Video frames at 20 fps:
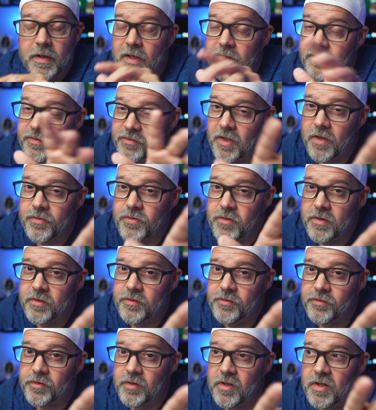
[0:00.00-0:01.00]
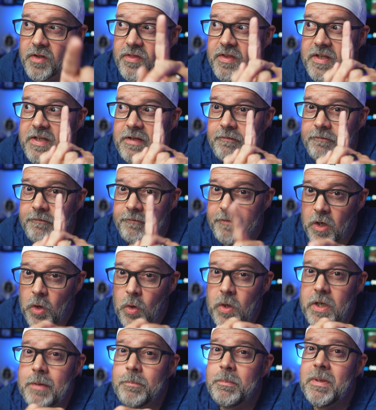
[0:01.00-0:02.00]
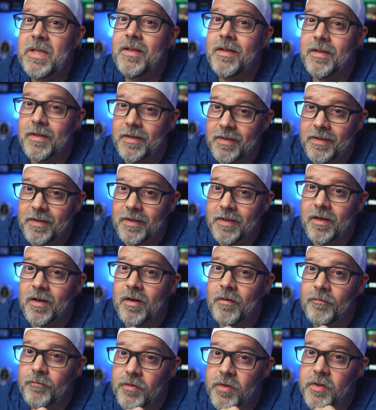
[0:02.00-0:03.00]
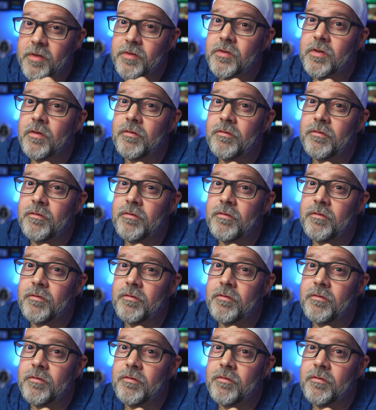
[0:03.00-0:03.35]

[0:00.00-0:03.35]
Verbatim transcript: And I said this in the very beginning of this